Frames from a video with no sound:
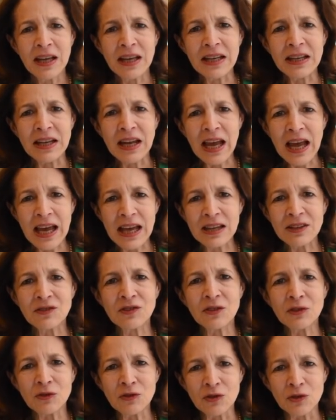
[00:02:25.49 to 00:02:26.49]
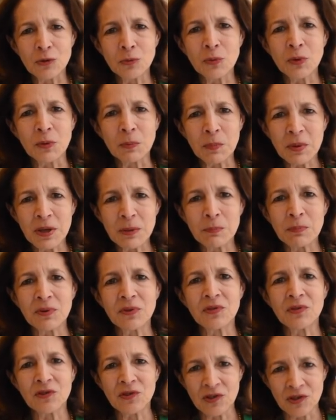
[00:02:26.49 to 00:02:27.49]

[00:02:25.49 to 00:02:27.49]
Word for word: It had to do with people's